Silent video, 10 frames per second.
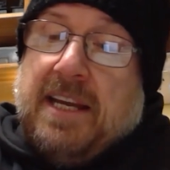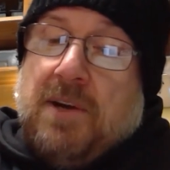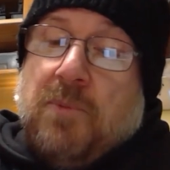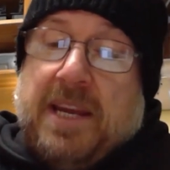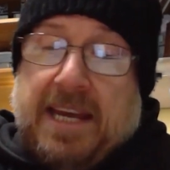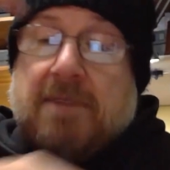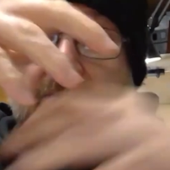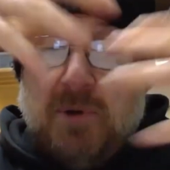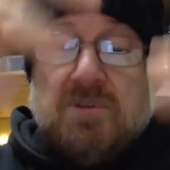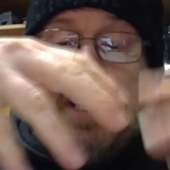we can
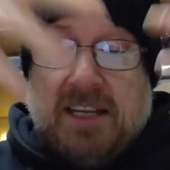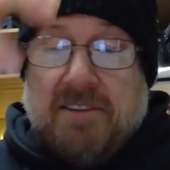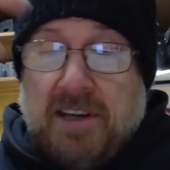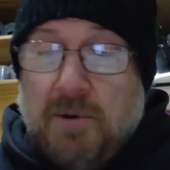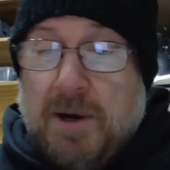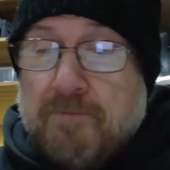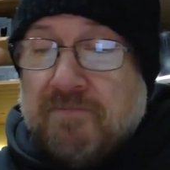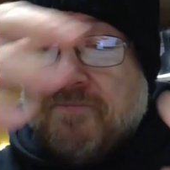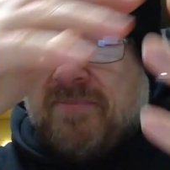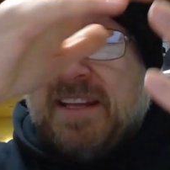build together and go up.
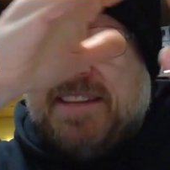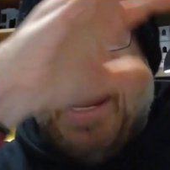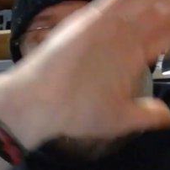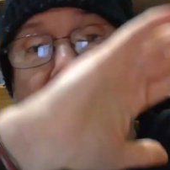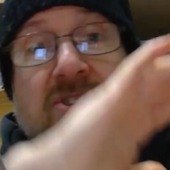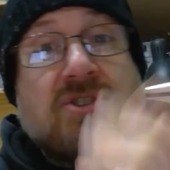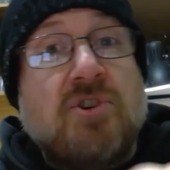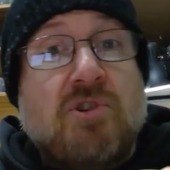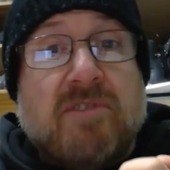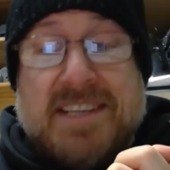Now,
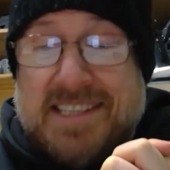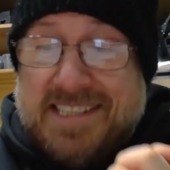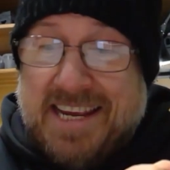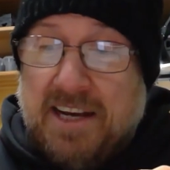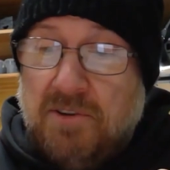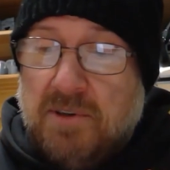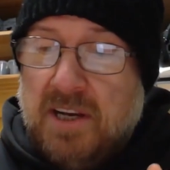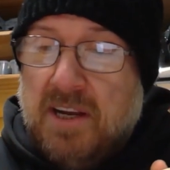stories tell